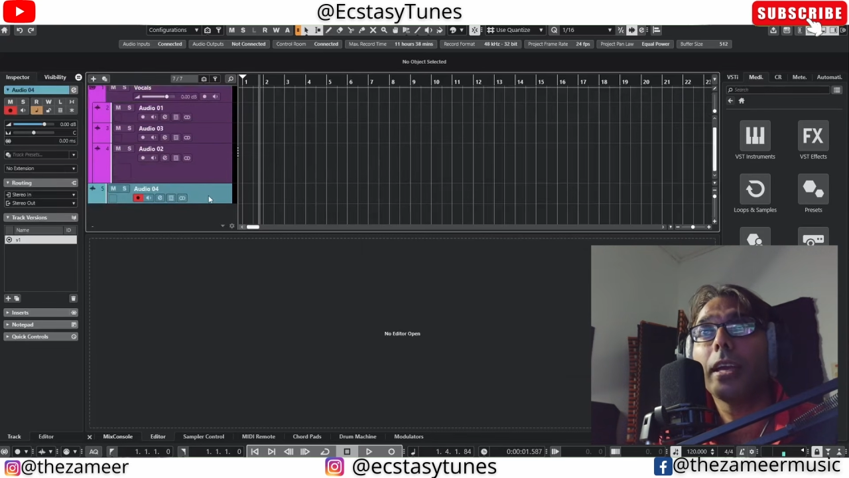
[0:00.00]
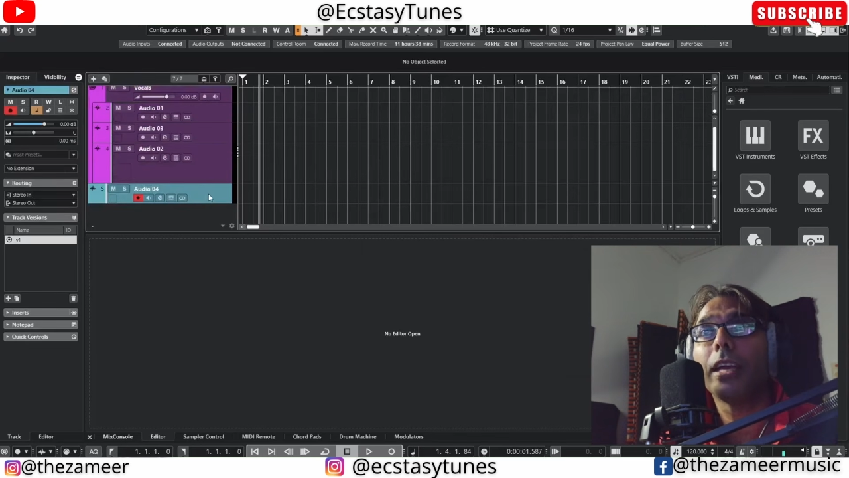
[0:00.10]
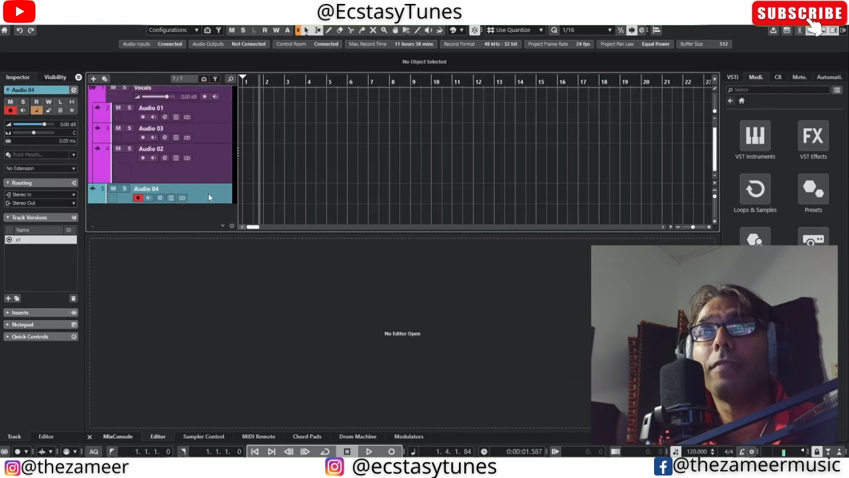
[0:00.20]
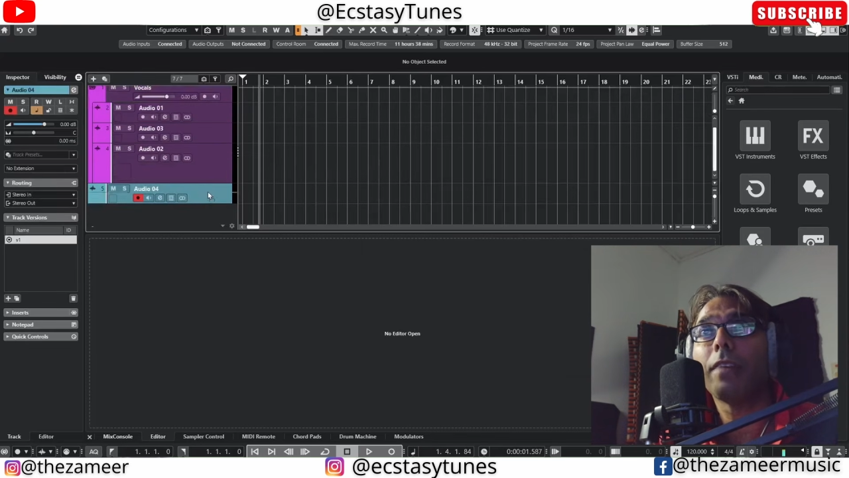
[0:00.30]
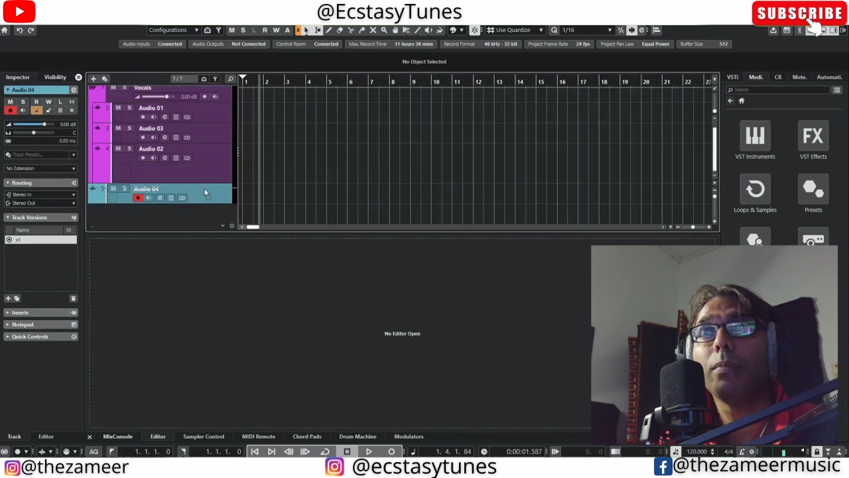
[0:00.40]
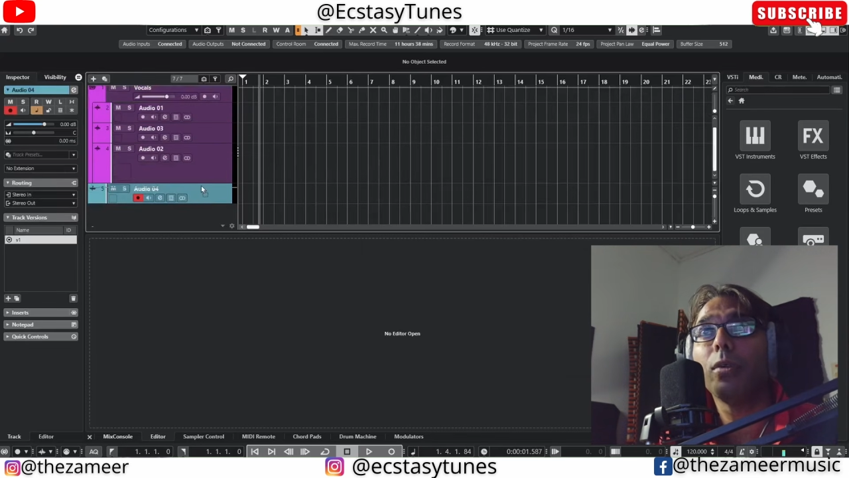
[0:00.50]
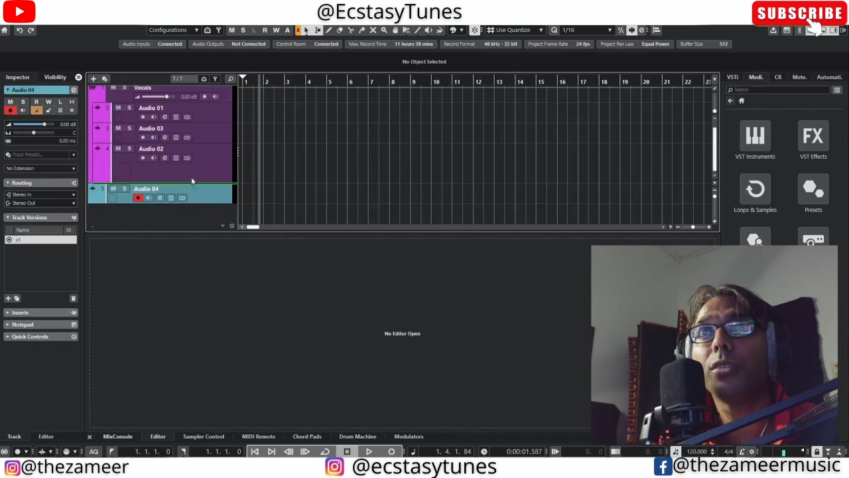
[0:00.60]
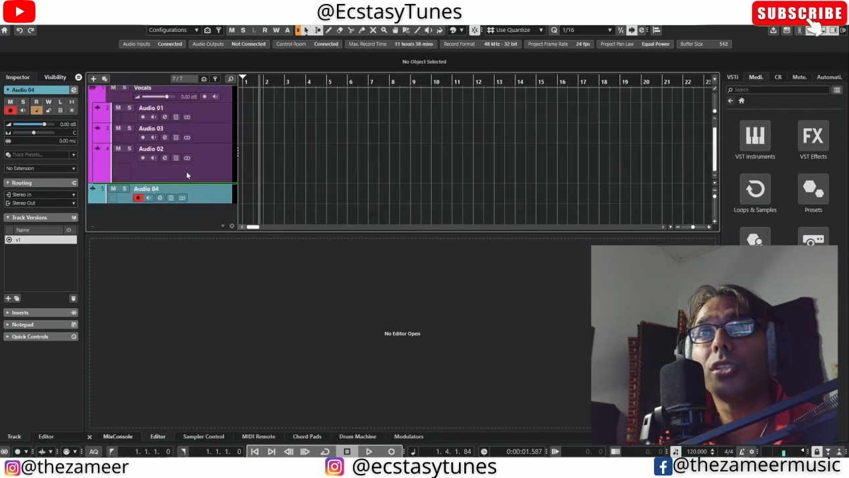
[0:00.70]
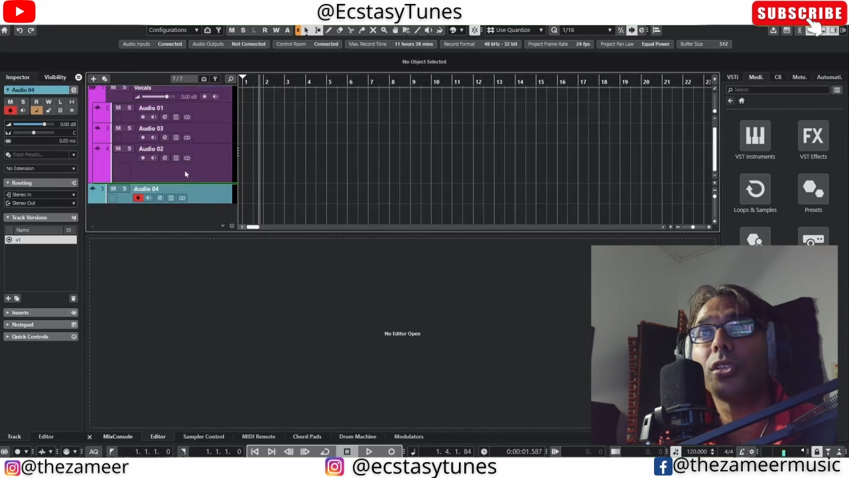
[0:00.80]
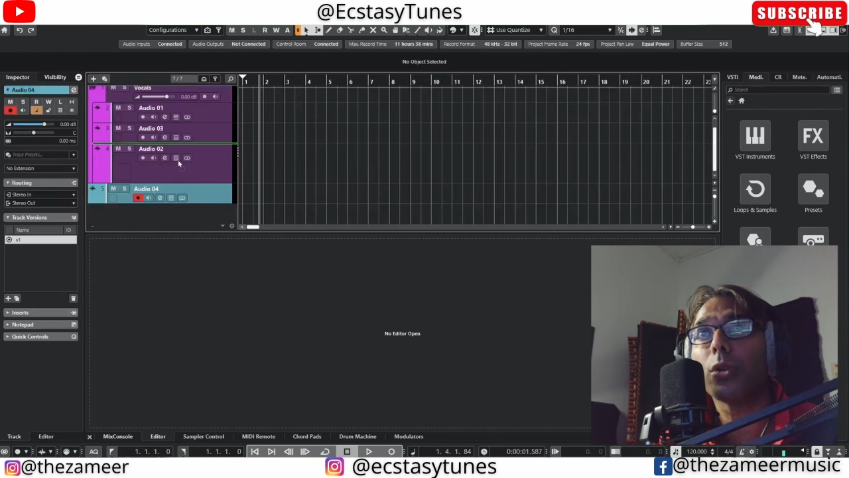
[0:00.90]
If I move
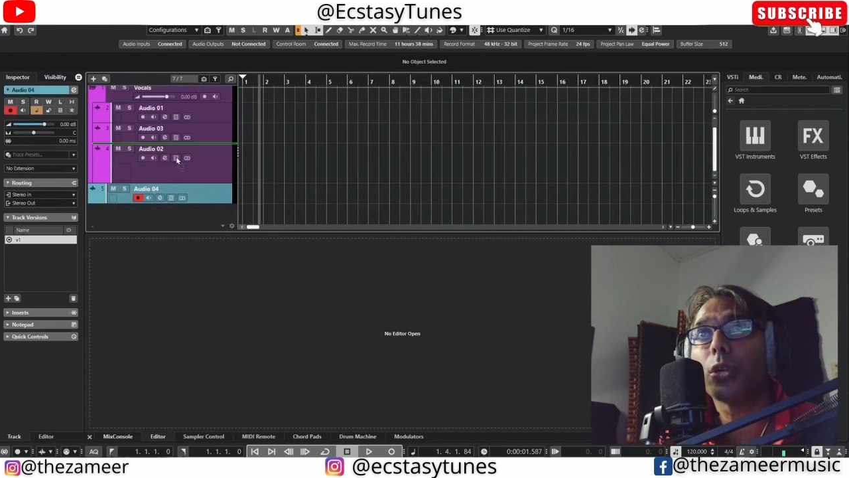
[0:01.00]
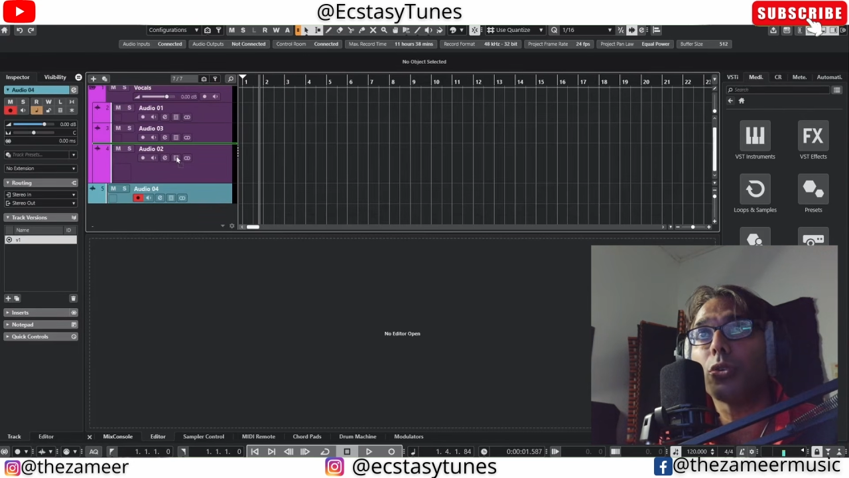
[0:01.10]
this audio